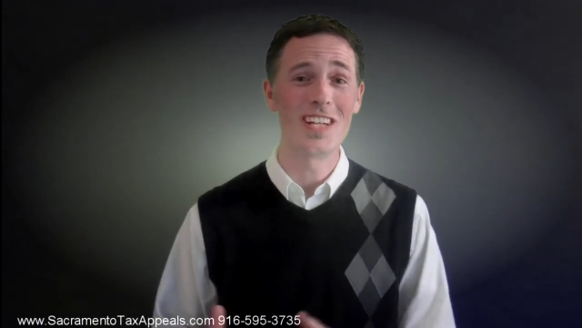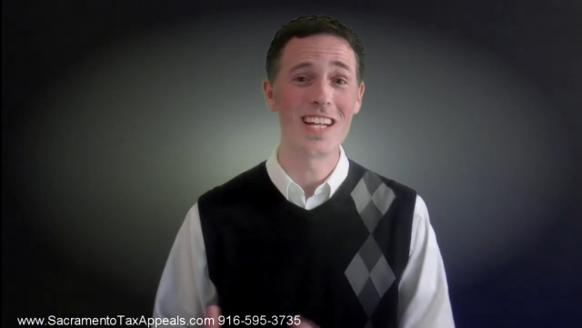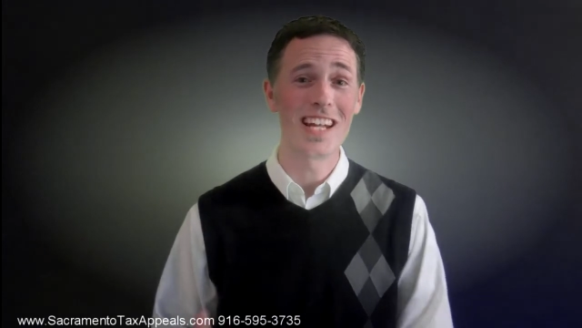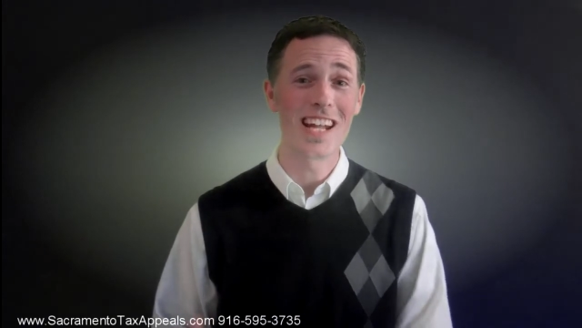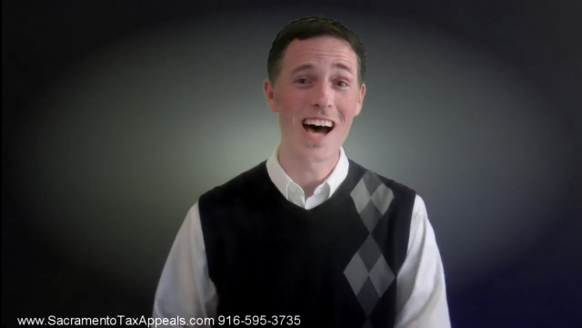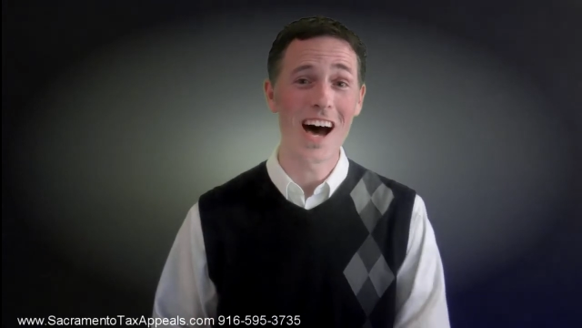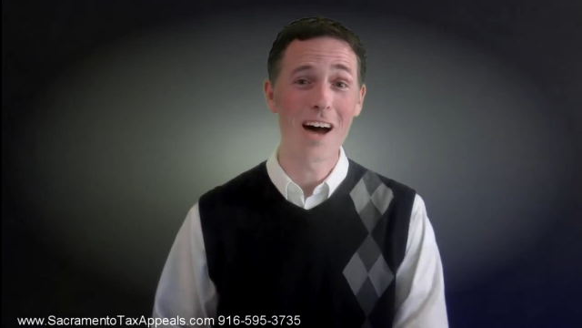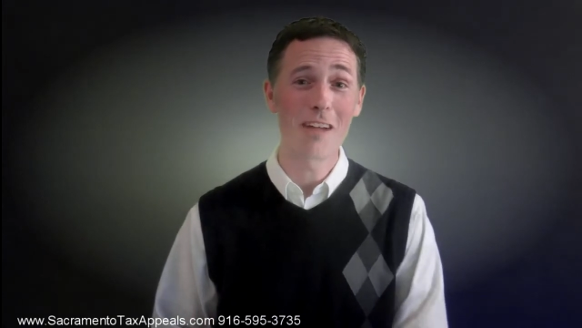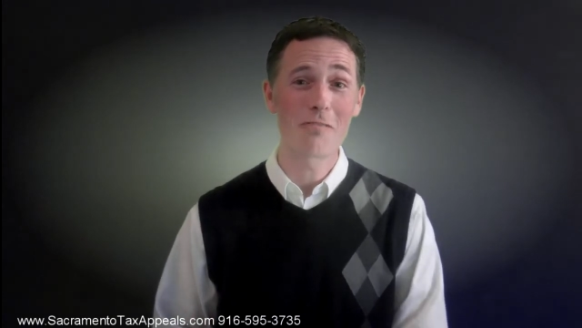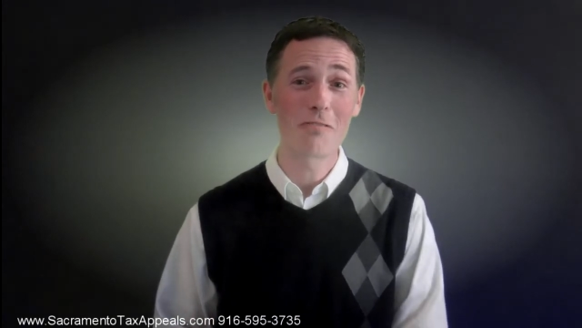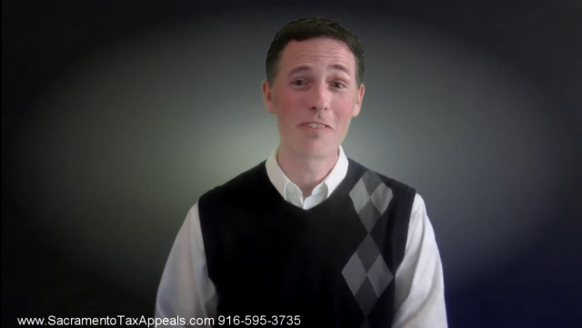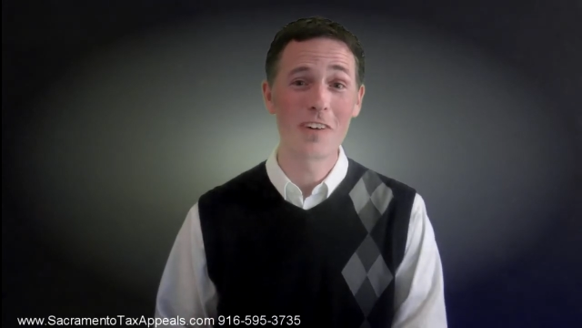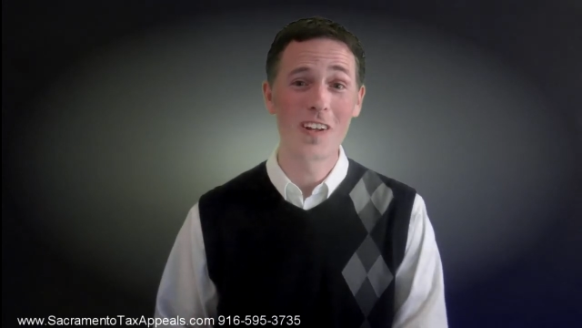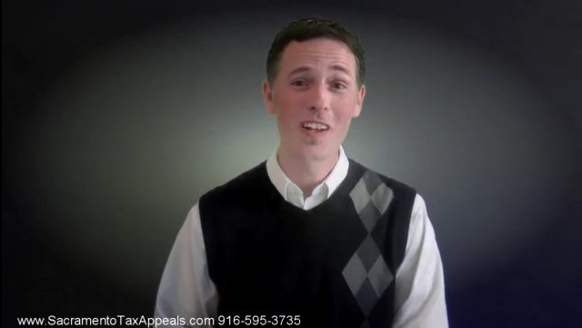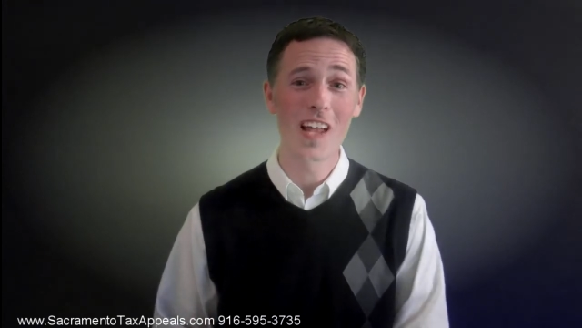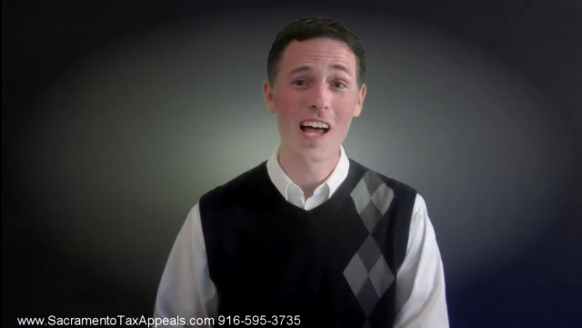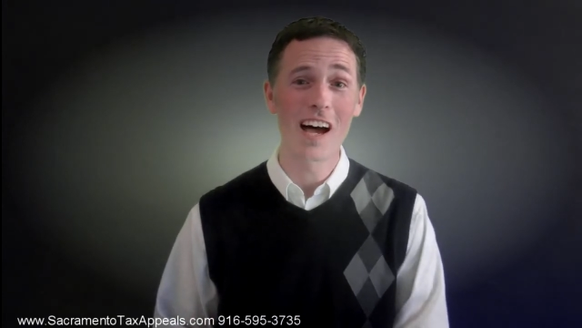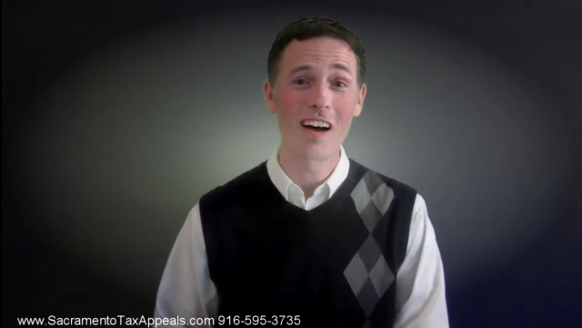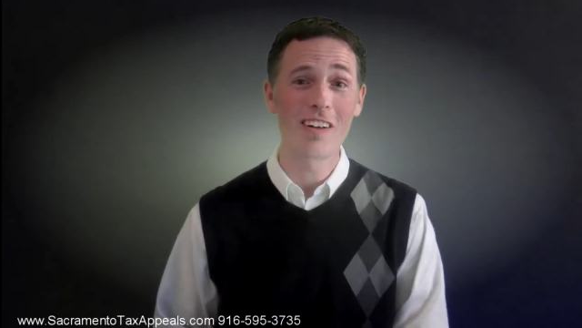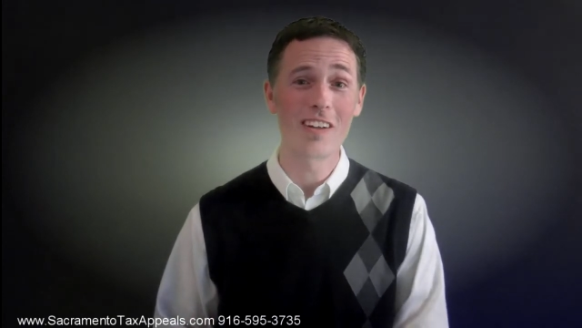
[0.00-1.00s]
did not
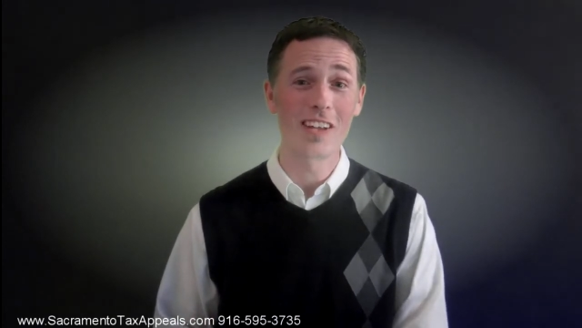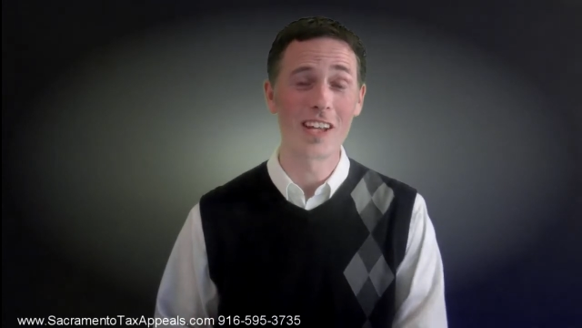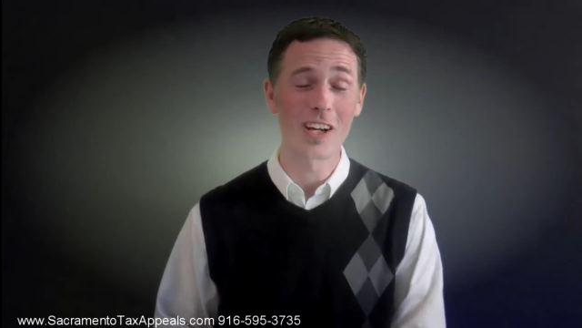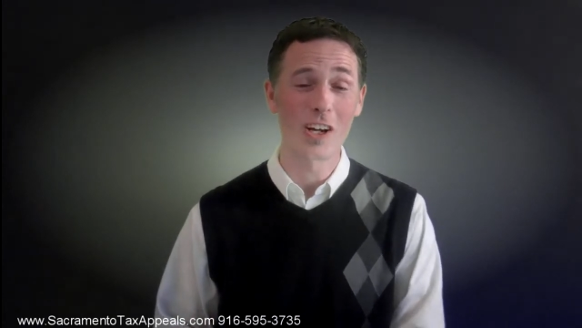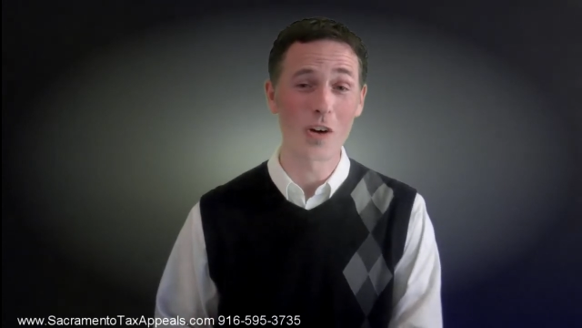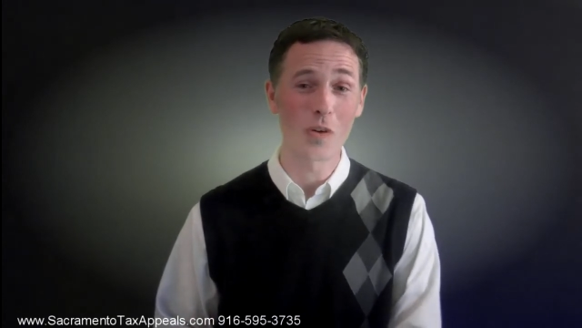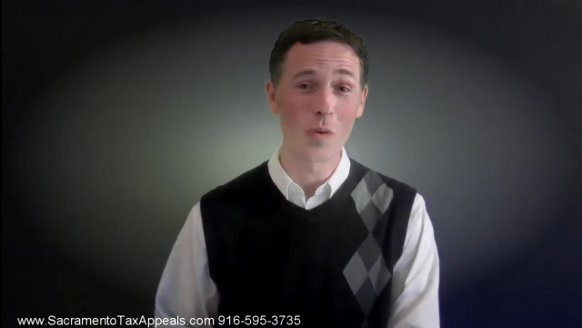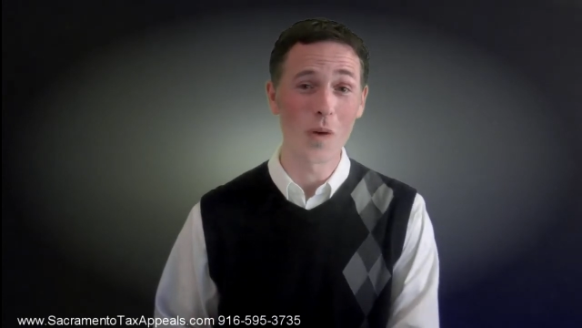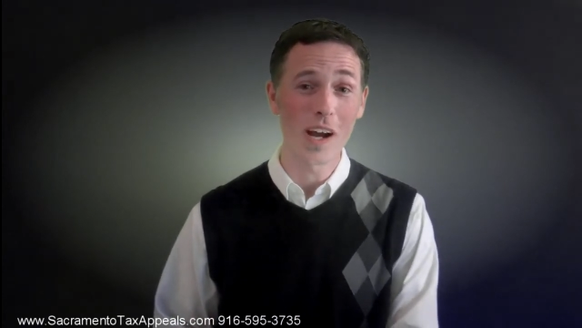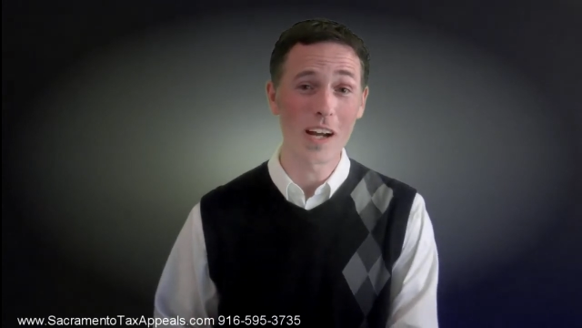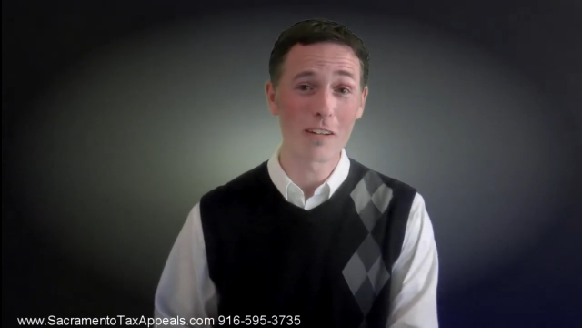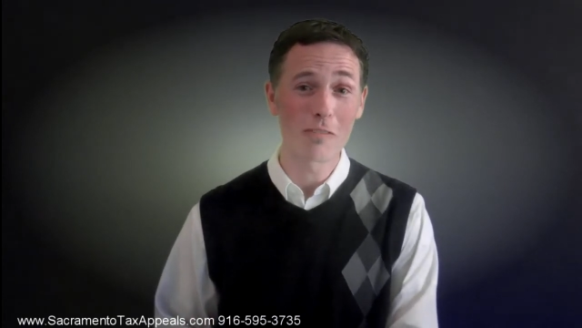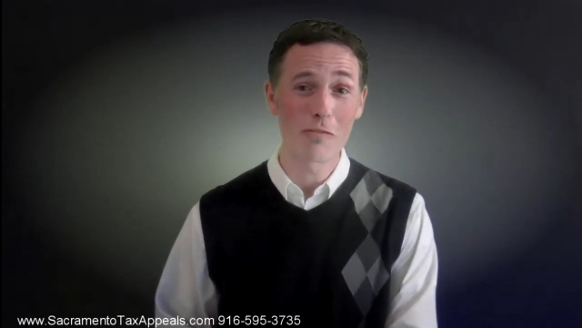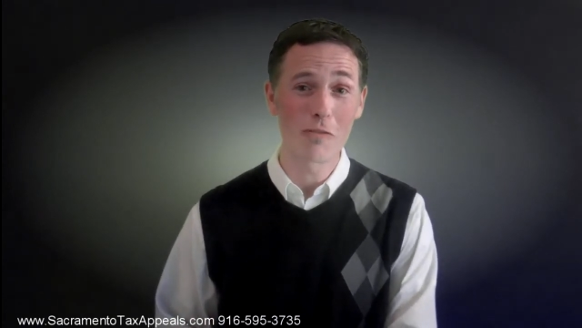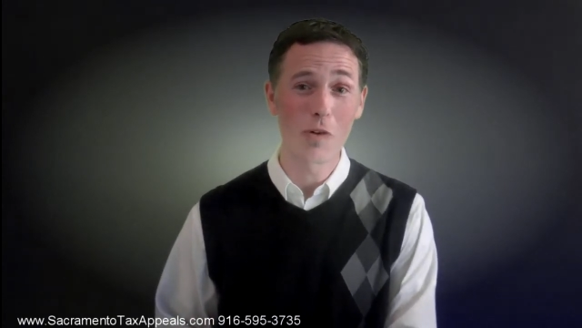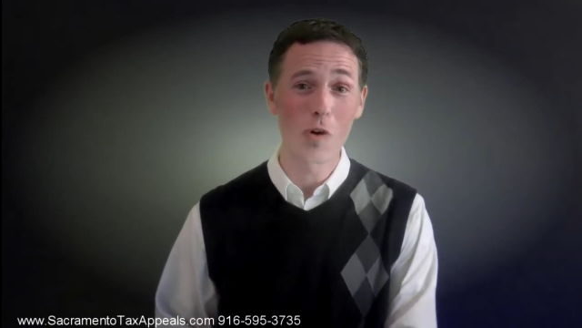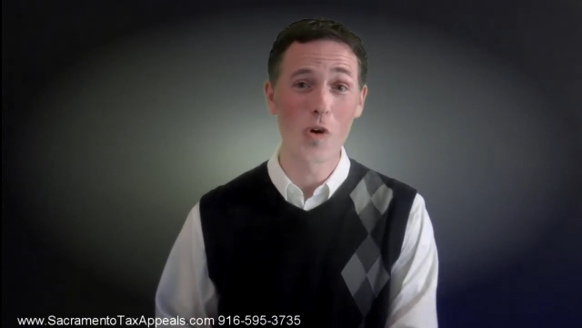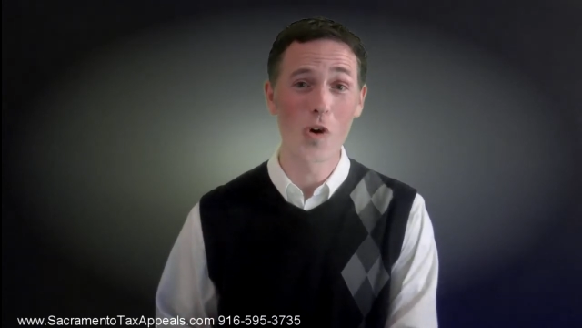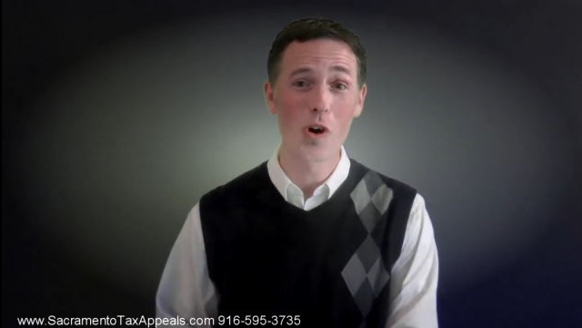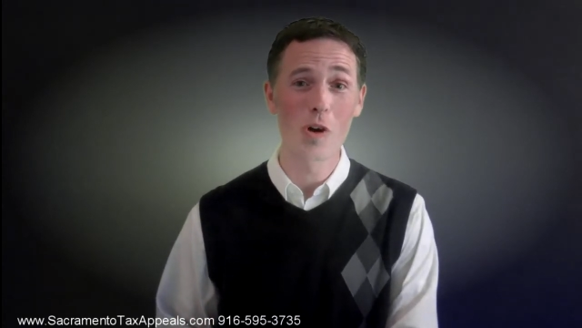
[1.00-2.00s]
fill out the correct
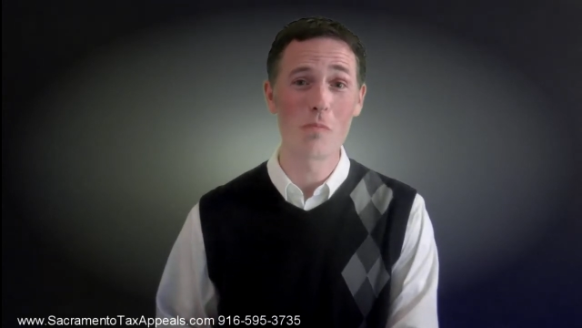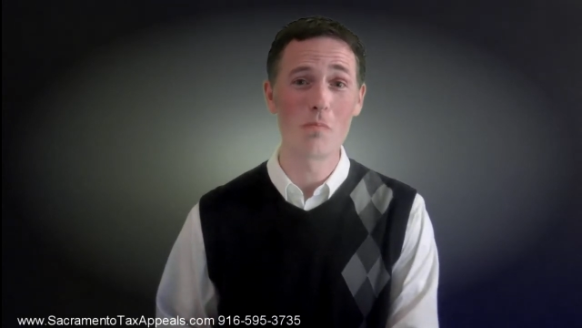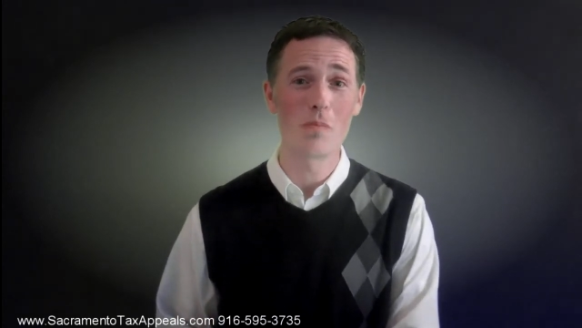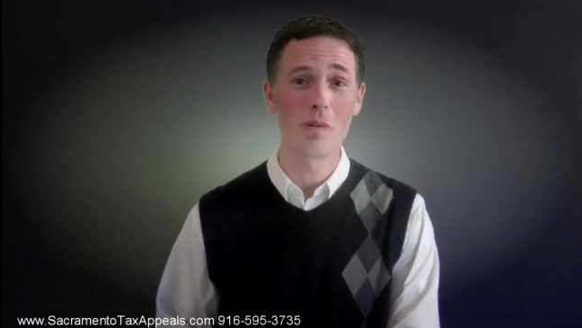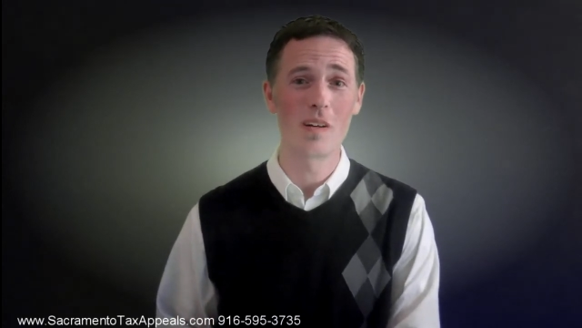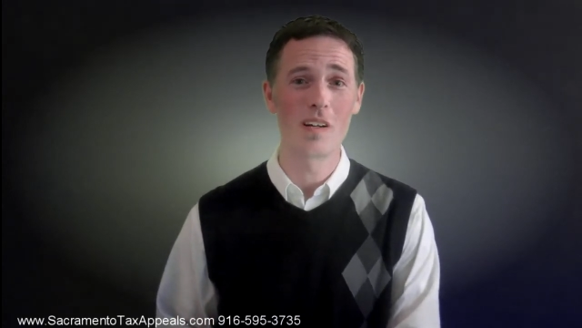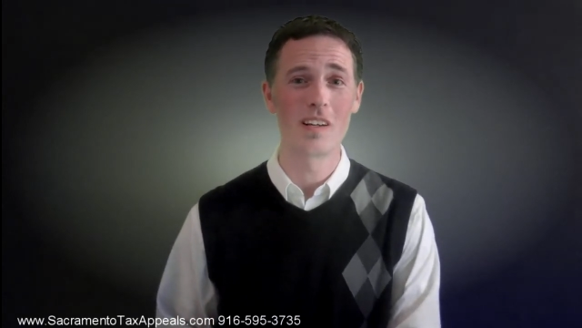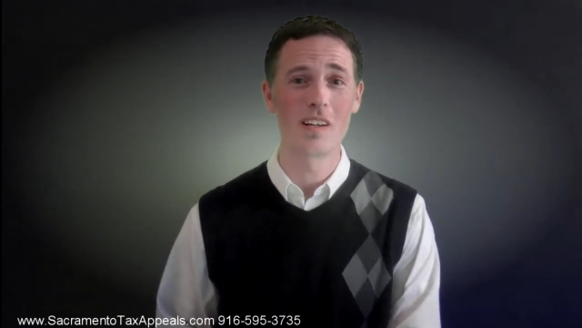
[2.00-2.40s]
form,